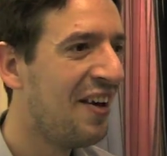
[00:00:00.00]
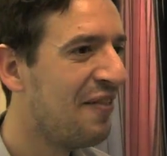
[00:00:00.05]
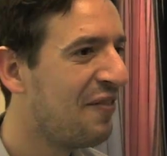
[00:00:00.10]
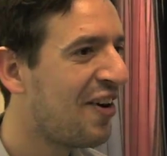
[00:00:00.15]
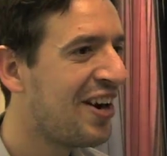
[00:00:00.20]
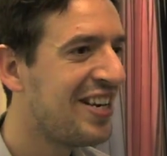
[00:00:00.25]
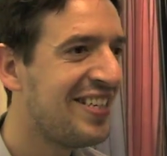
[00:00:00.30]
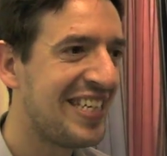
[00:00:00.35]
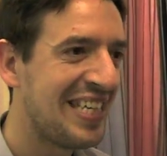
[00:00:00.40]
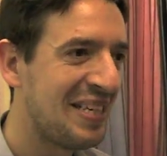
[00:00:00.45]

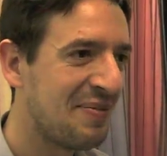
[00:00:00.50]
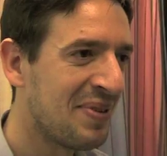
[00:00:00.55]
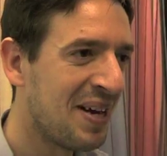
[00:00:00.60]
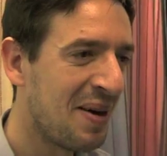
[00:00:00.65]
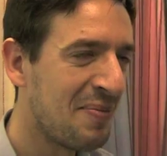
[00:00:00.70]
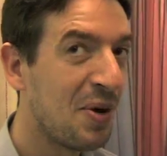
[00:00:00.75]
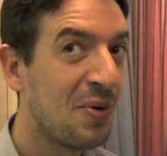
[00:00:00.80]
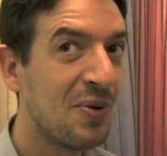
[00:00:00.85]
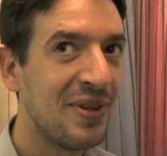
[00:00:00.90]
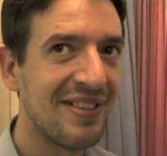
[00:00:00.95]
Very deep.
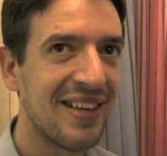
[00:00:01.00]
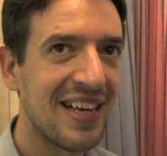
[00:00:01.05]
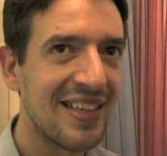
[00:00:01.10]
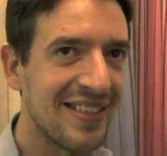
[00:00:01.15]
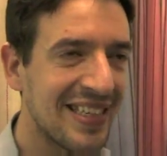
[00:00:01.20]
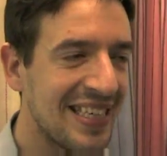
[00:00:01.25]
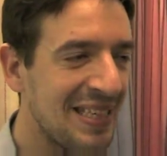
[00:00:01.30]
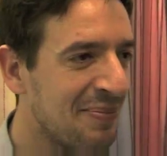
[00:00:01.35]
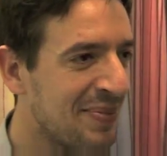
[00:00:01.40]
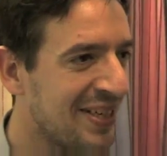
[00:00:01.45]
Not always
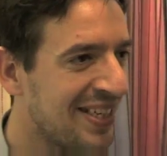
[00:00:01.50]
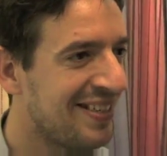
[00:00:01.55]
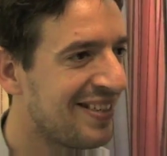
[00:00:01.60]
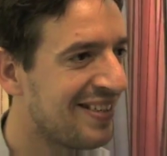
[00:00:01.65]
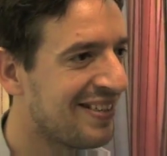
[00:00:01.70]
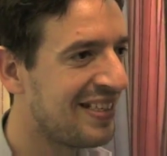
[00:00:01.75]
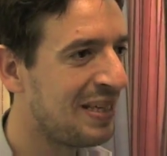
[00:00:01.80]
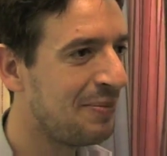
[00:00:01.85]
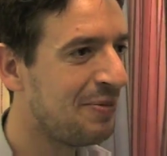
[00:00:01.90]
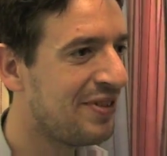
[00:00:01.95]
that deep, but it
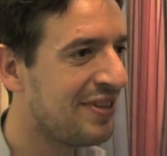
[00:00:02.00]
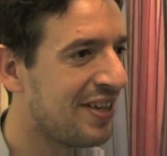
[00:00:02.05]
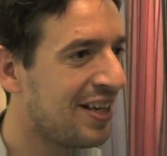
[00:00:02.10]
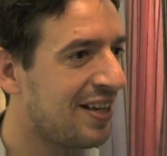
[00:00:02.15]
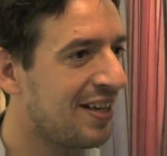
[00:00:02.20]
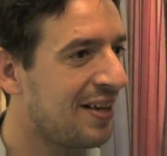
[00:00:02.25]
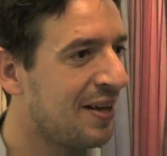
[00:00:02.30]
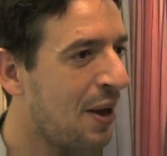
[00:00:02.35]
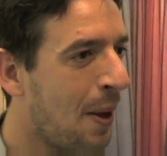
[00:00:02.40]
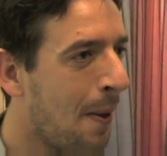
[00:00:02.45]
just seemed
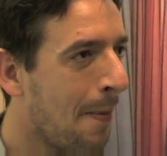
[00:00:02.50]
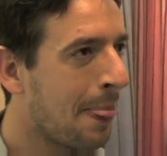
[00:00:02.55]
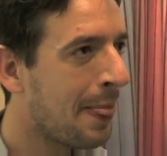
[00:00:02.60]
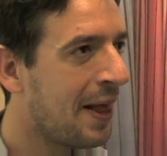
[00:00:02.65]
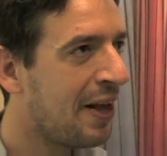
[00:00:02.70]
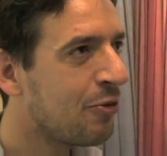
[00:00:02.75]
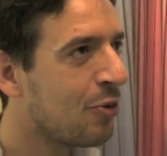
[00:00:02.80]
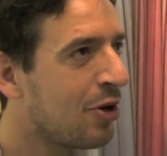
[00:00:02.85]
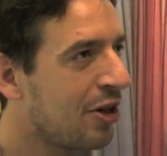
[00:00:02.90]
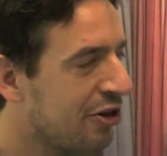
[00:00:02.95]
to...
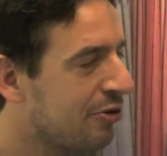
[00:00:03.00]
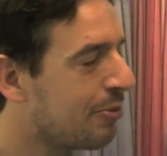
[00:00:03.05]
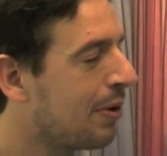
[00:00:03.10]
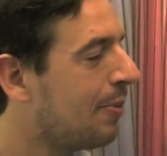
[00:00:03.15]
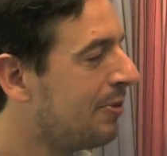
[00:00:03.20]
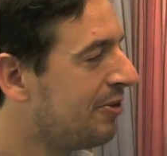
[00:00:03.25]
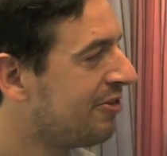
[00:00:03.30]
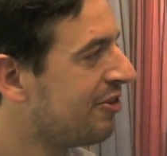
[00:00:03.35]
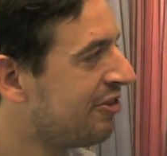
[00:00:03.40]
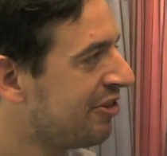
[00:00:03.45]
It's one of those
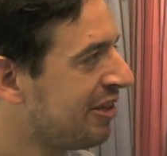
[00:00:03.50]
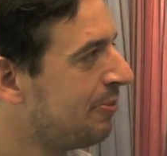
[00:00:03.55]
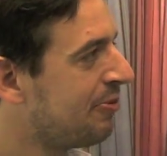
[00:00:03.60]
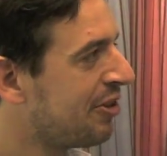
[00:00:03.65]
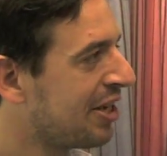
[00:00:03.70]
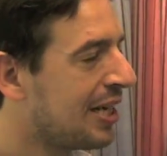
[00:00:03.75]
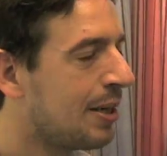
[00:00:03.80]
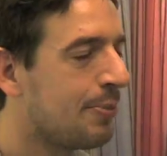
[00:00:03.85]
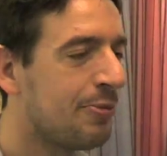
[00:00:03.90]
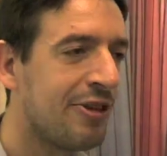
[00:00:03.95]
moments that seemed
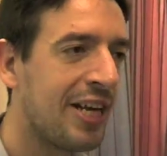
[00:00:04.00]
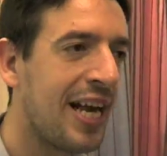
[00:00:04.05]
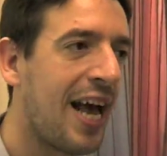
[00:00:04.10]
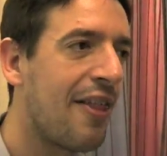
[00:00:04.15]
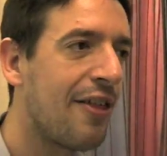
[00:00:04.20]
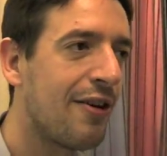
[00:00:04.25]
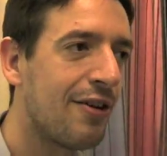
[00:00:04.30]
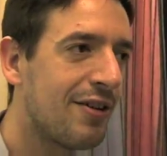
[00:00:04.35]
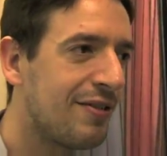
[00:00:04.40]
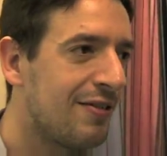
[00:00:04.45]
to come
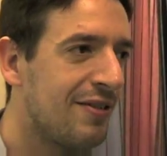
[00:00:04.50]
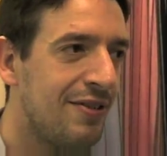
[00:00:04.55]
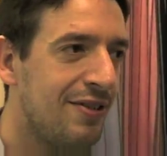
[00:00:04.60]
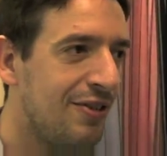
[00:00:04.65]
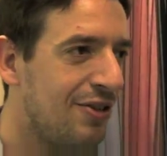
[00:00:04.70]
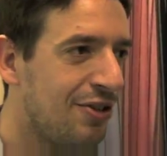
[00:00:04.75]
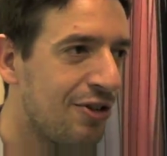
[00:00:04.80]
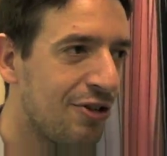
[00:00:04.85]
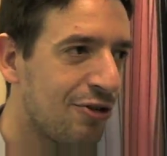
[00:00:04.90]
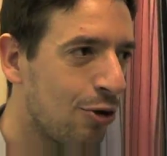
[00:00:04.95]
together
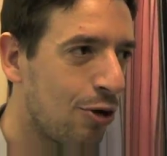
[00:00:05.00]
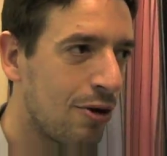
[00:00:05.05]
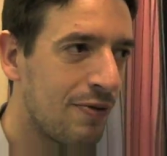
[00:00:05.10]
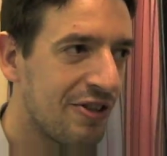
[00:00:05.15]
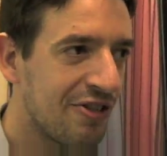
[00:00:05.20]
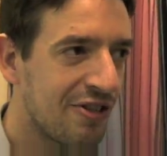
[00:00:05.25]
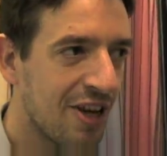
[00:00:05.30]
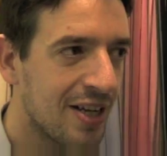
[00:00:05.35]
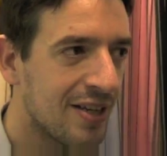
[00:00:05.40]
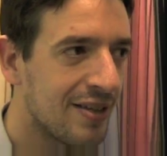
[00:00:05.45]
at just all of
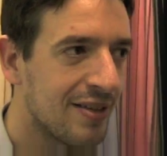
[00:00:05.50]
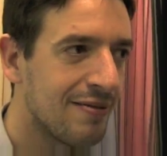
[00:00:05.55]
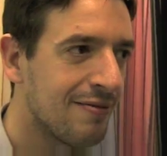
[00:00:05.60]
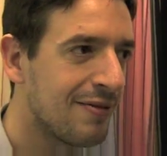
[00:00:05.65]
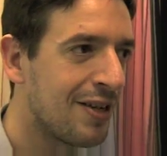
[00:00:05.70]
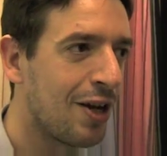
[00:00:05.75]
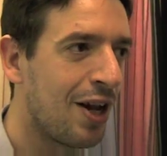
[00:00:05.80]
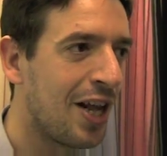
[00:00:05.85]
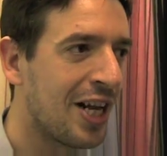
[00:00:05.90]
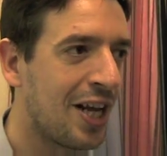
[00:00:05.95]
a sudden,
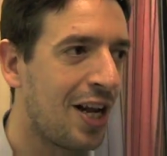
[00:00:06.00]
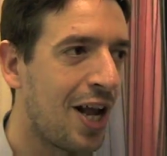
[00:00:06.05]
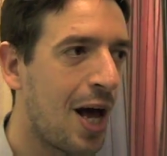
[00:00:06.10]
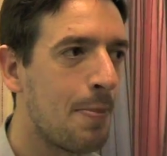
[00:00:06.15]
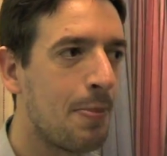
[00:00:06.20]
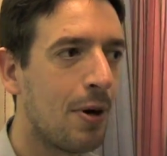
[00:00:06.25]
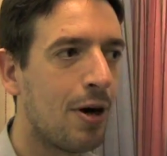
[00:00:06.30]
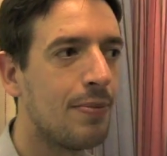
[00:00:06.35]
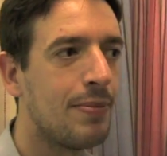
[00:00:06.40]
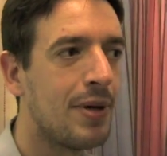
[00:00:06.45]
you know, like a
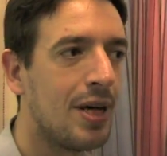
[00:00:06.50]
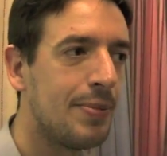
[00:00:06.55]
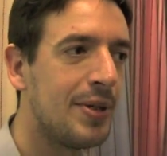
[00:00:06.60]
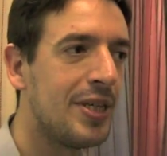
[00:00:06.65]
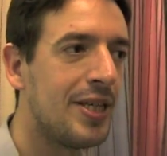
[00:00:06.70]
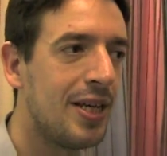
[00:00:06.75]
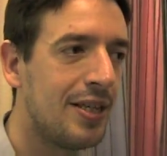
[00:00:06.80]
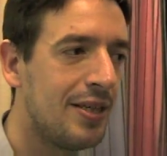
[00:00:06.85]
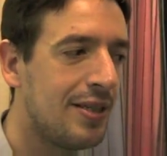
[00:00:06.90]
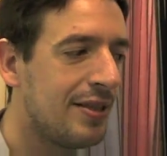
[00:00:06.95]
light bulb
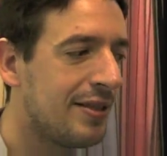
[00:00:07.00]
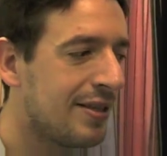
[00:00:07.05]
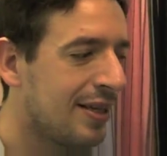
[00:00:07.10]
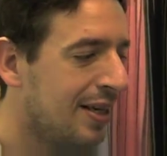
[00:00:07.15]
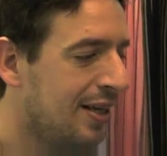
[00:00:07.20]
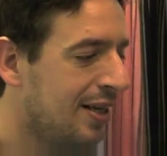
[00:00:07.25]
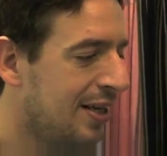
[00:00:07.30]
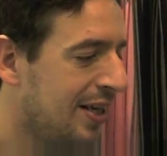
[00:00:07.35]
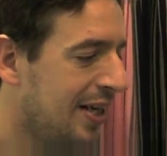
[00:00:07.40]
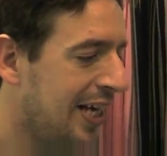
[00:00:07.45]
moment.
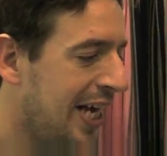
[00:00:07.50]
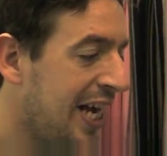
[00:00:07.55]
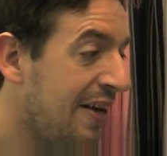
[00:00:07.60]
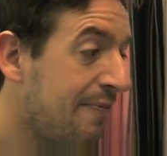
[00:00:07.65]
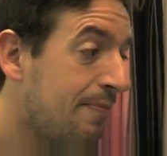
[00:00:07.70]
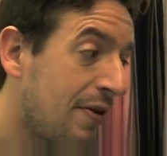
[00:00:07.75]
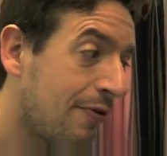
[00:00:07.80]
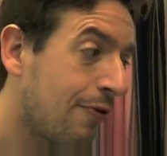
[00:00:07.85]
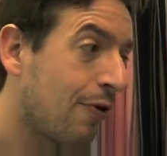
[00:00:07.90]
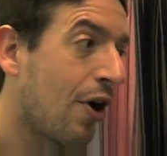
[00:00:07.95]
And
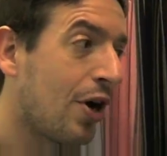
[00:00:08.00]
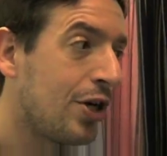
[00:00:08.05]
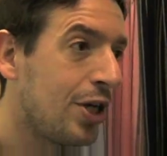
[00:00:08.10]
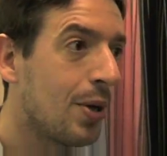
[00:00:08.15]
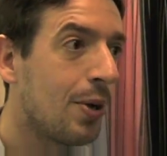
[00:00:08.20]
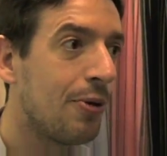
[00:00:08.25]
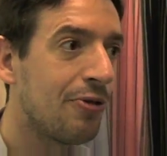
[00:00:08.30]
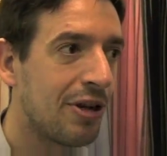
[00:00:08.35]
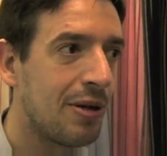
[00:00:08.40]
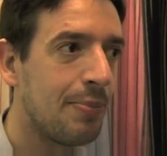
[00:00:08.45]
even before I
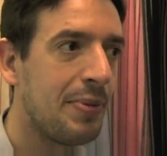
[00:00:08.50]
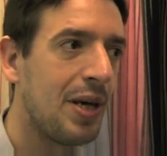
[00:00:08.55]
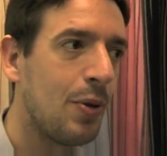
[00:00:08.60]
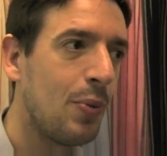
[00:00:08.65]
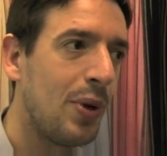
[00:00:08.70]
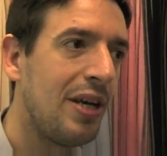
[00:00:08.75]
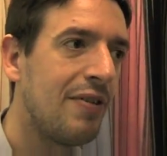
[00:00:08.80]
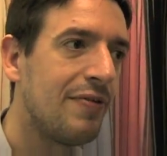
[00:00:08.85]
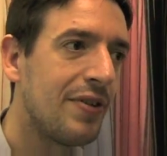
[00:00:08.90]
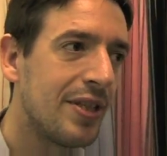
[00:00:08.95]
knew I was going to be
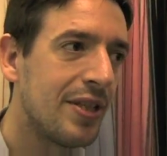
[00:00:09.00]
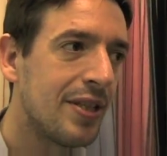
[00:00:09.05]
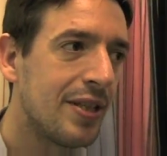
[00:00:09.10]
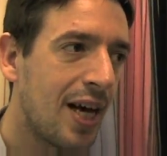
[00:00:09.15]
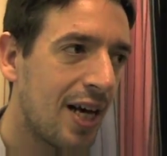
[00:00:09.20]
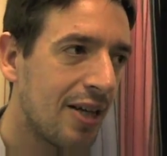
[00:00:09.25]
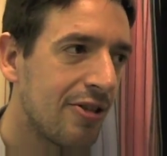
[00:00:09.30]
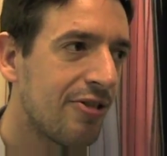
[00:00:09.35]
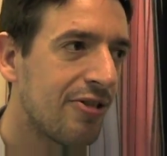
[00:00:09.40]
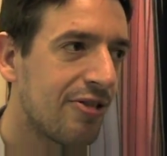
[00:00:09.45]
a weaver,
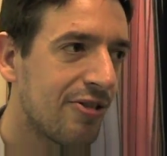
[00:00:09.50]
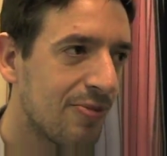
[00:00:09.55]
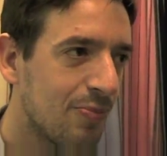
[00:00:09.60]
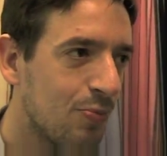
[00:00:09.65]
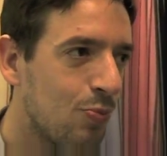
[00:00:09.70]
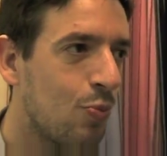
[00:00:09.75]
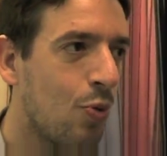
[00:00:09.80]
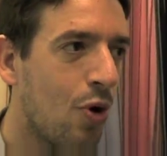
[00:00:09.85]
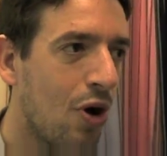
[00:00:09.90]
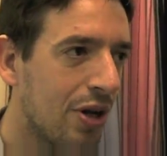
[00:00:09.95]
that's
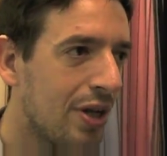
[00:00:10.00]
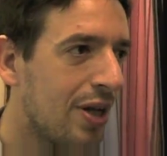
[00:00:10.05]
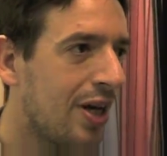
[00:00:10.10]
what